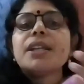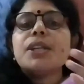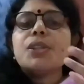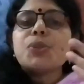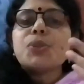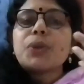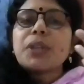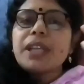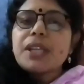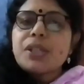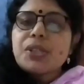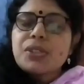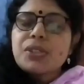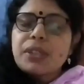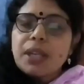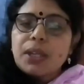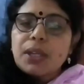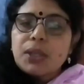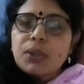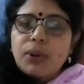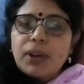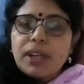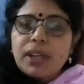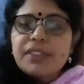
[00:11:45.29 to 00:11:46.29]

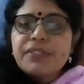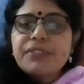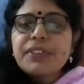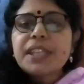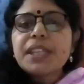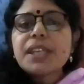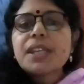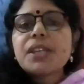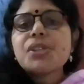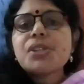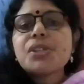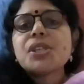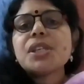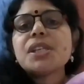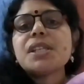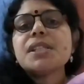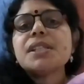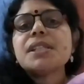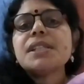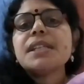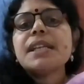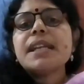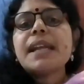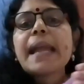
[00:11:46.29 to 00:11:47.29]
educational
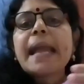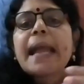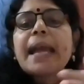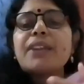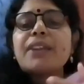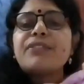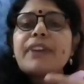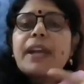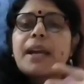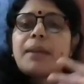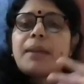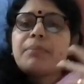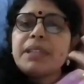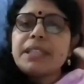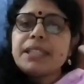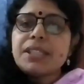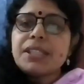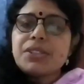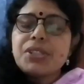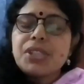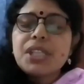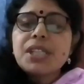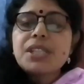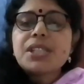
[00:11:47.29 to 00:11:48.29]
qualification, and
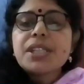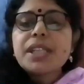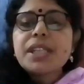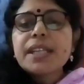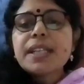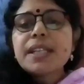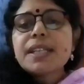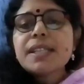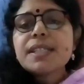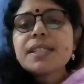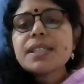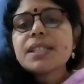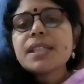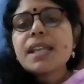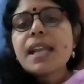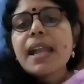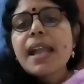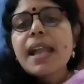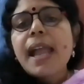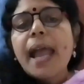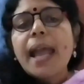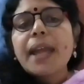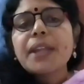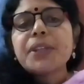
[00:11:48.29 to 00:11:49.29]
family details,
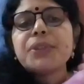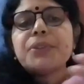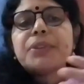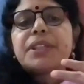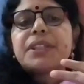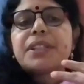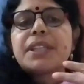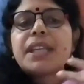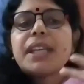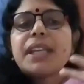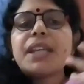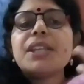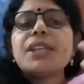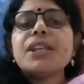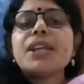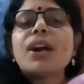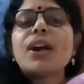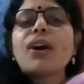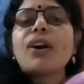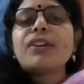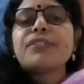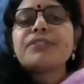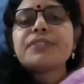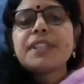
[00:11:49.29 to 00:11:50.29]
and your
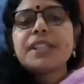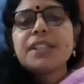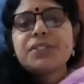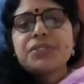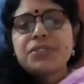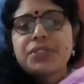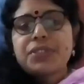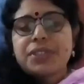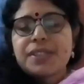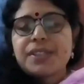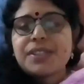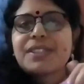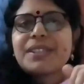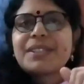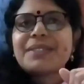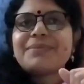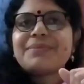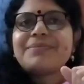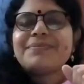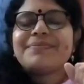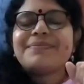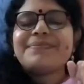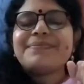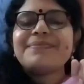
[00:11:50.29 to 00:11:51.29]
area of
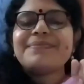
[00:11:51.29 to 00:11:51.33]
interest.